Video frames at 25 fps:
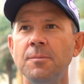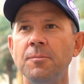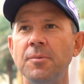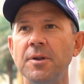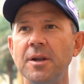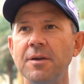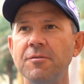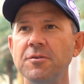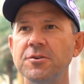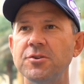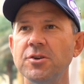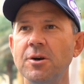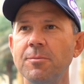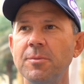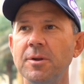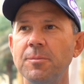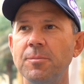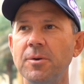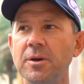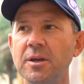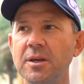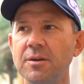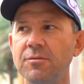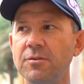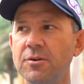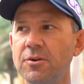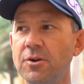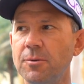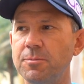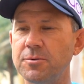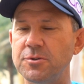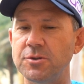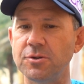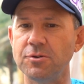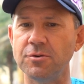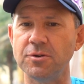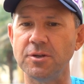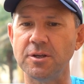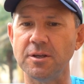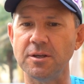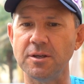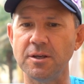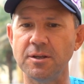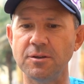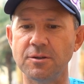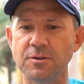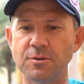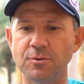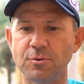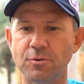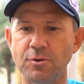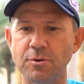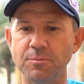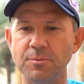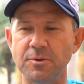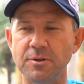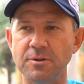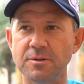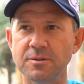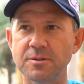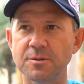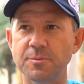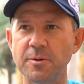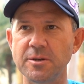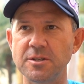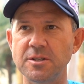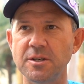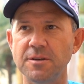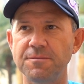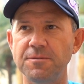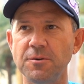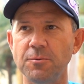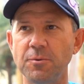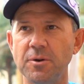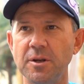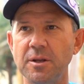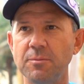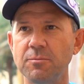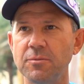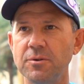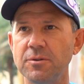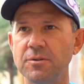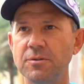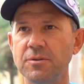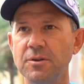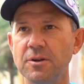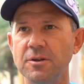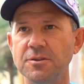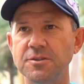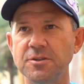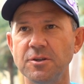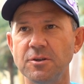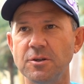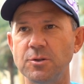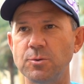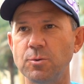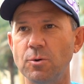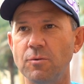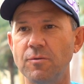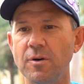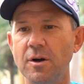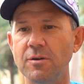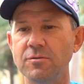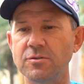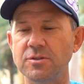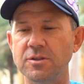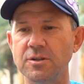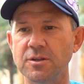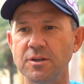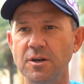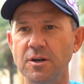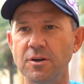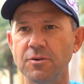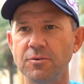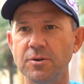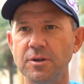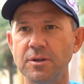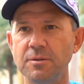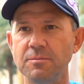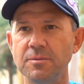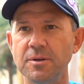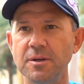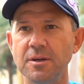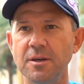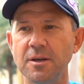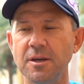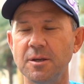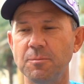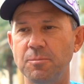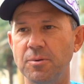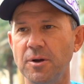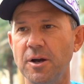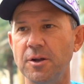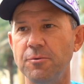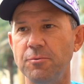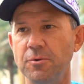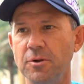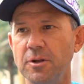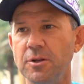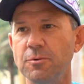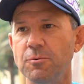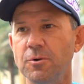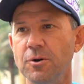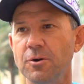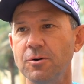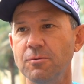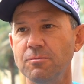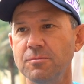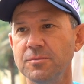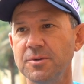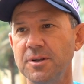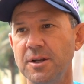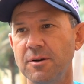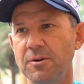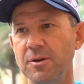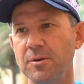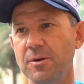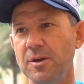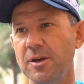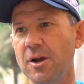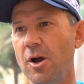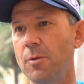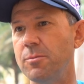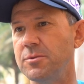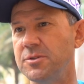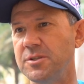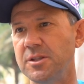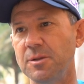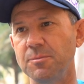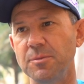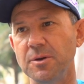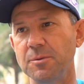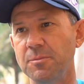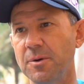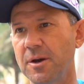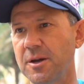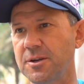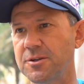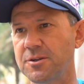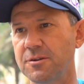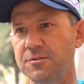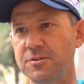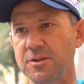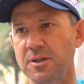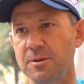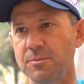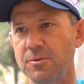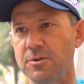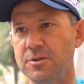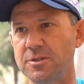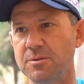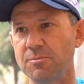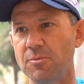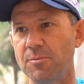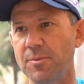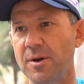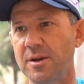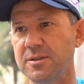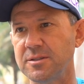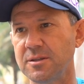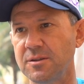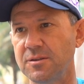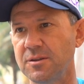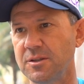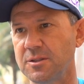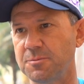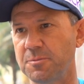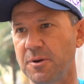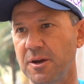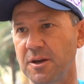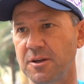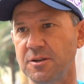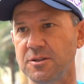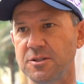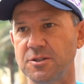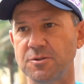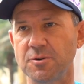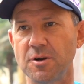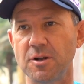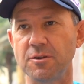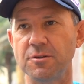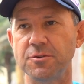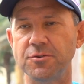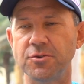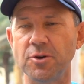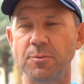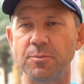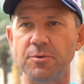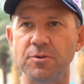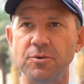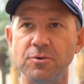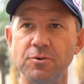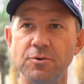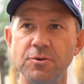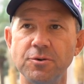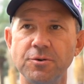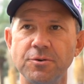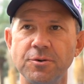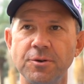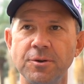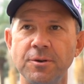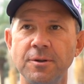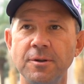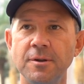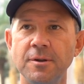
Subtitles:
But every time he'd been given an opportunity in the tournament, especially if he went in with, you know, 10 or 12 overs to go, he played really well. You know, he opens in the big bash. I've seen him do some amazing things back in Australia at the top of the order.